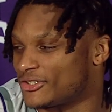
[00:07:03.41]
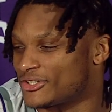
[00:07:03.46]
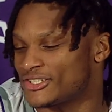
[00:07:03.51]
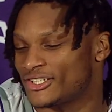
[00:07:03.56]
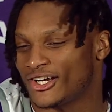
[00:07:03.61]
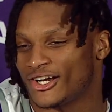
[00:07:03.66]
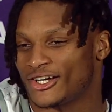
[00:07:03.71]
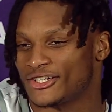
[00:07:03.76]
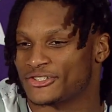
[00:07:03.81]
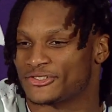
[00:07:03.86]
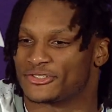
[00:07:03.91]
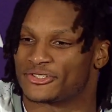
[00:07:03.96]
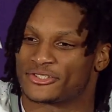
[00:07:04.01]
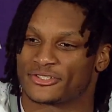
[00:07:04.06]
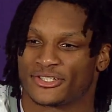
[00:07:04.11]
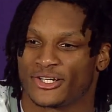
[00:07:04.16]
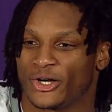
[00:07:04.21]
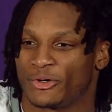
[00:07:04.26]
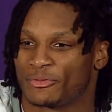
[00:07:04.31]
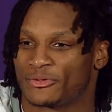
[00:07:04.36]
Taj
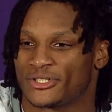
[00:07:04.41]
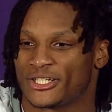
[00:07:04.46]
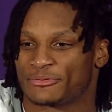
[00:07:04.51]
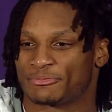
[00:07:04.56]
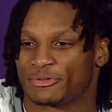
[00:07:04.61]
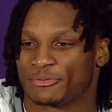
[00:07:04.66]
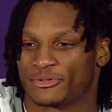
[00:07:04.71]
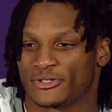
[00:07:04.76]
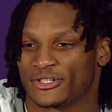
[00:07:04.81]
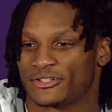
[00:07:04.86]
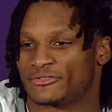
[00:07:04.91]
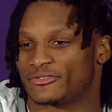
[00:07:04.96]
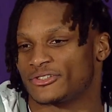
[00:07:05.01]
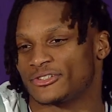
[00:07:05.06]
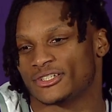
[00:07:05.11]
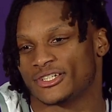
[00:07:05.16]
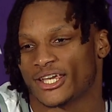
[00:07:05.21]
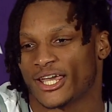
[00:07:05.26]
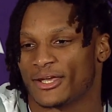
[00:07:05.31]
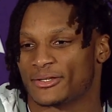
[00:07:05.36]
is helping us prepare
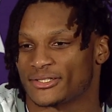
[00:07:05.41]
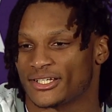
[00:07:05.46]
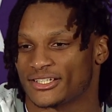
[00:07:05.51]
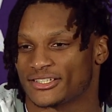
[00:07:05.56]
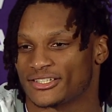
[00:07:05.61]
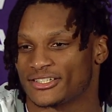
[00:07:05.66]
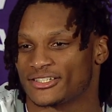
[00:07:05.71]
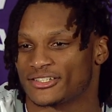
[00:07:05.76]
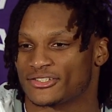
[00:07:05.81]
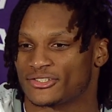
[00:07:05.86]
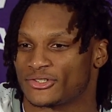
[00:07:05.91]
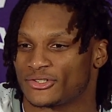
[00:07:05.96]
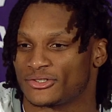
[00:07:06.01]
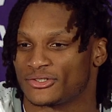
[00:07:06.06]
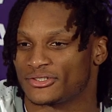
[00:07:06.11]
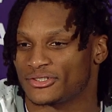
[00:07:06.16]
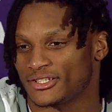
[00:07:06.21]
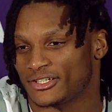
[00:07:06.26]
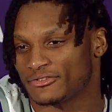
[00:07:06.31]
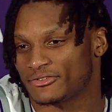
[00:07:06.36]
for games like this, so
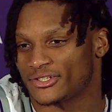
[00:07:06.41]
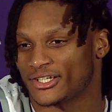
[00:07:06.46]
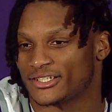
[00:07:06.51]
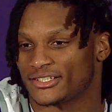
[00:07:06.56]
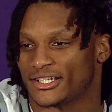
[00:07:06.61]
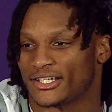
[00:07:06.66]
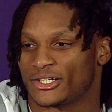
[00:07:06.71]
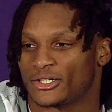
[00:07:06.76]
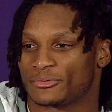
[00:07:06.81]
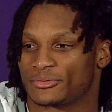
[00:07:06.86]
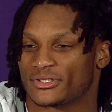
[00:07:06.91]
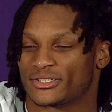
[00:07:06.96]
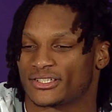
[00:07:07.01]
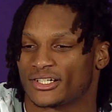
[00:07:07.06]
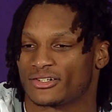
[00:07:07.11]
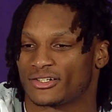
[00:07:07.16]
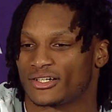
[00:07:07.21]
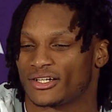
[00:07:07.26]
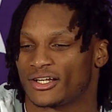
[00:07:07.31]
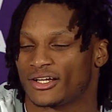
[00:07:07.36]
I feel like that helped us
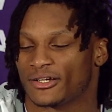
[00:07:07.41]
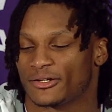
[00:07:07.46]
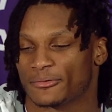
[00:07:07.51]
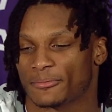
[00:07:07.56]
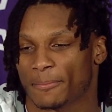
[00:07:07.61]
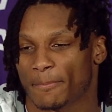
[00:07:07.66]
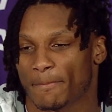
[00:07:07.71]
out a lot.